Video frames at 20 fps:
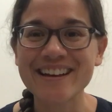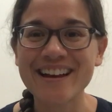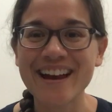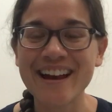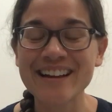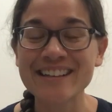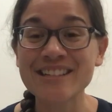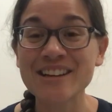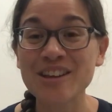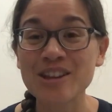I
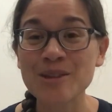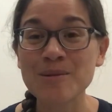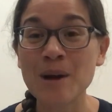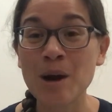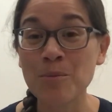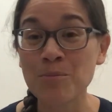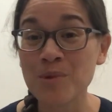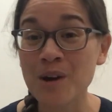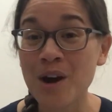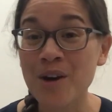tell them how
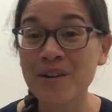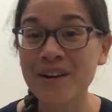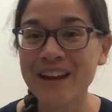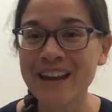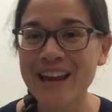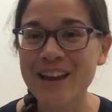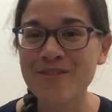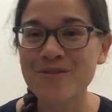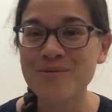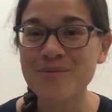proud I
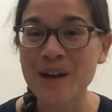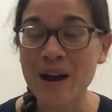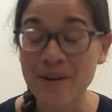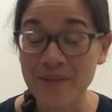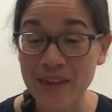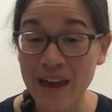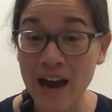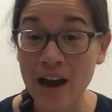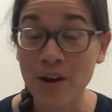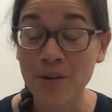am of
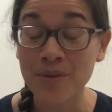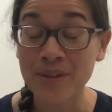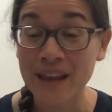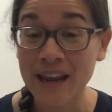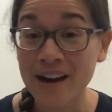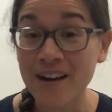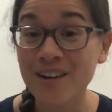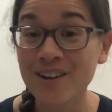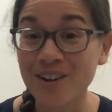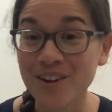how they
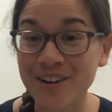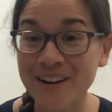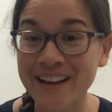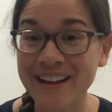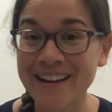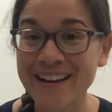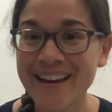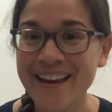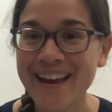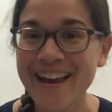are
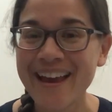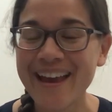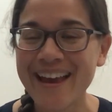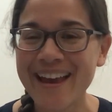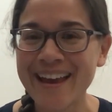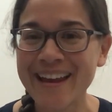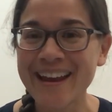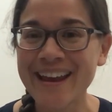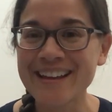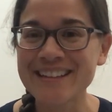learning
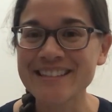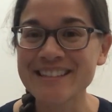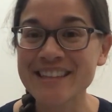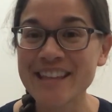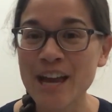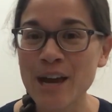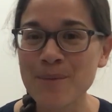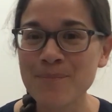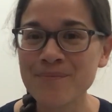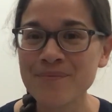and ask
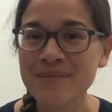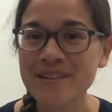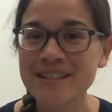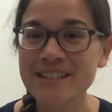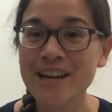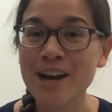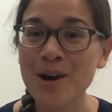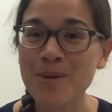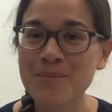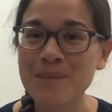them to
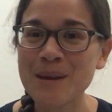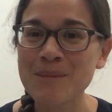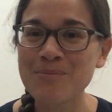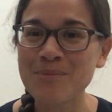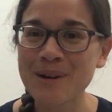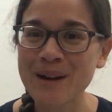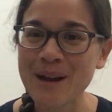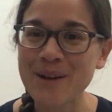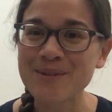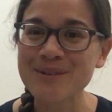help me
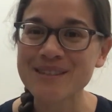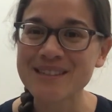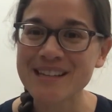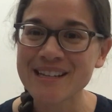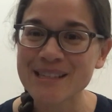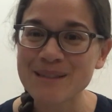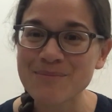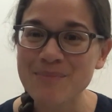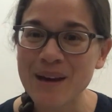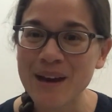pronounce
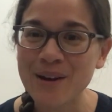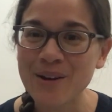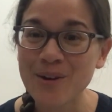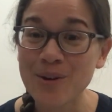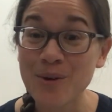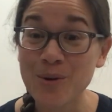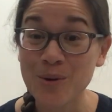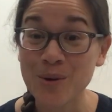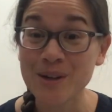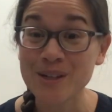things better
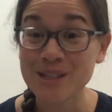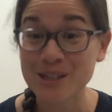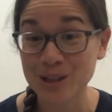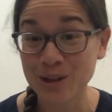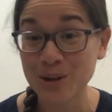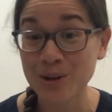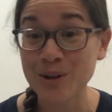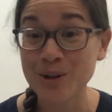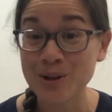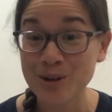or to
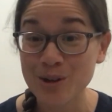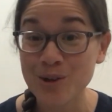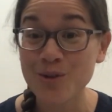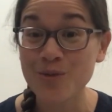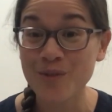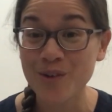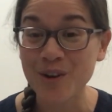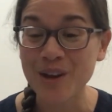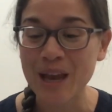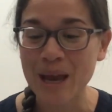learn new
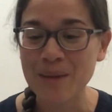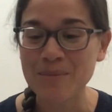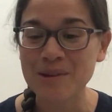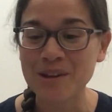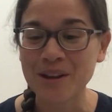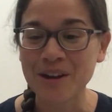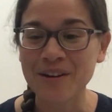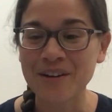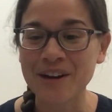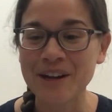
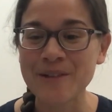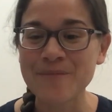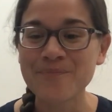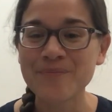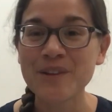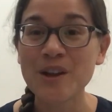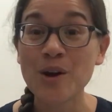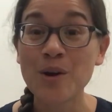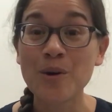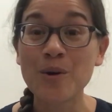vocabulary
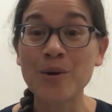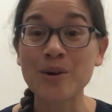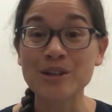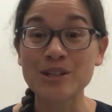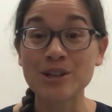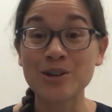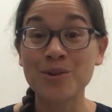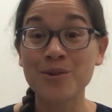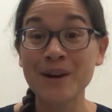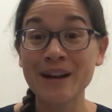or to
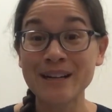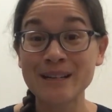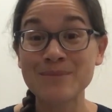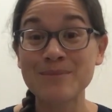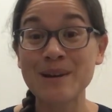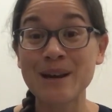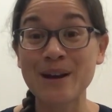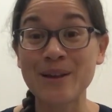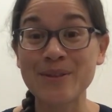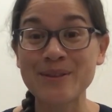correct
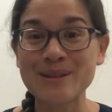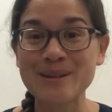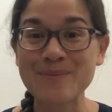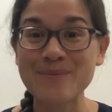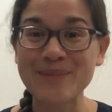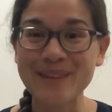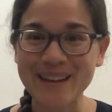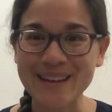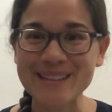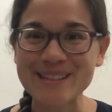me on some
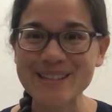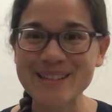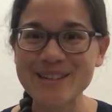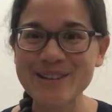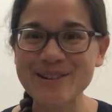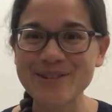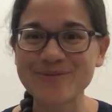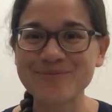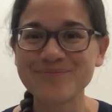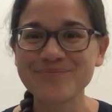things
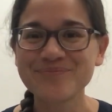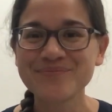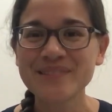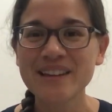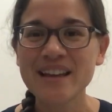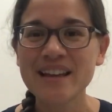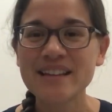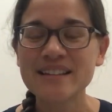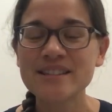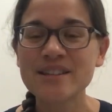too.
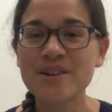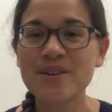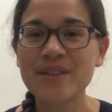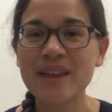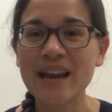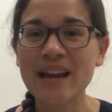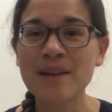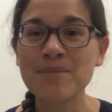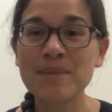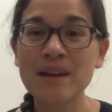So
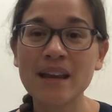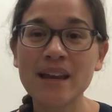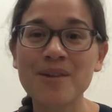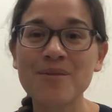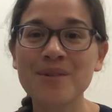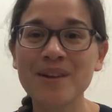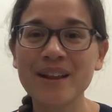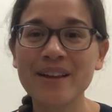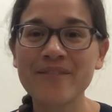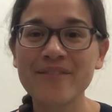that can make it
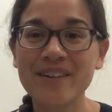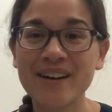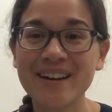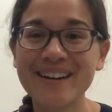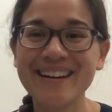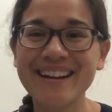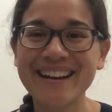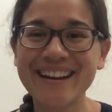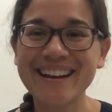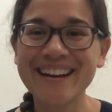really fun
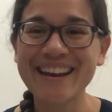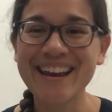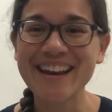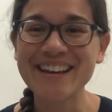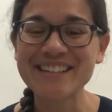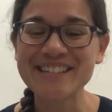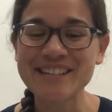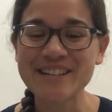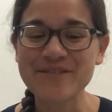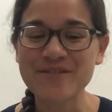and
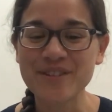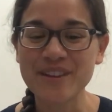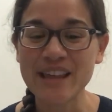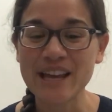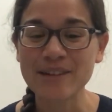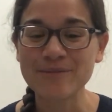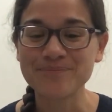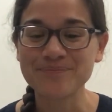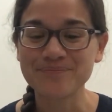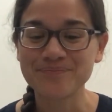engaging for
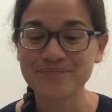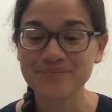them.